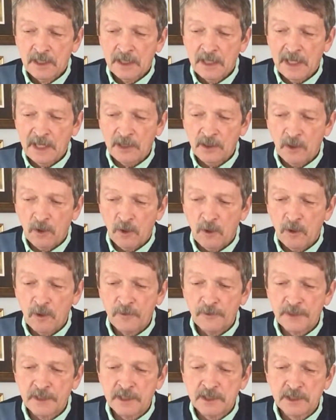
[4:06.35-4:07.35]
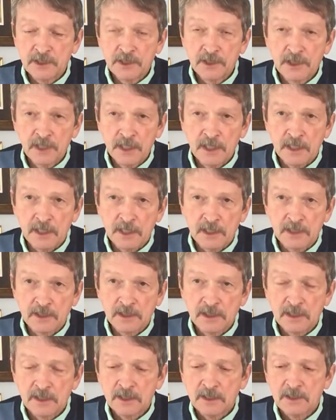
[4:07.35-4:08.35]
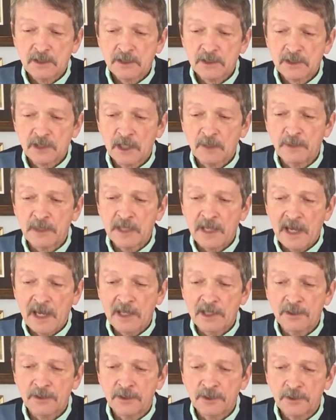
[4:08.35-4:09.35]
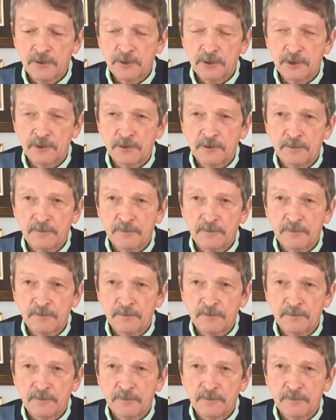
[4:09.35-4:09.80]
and all these things shall be added to you.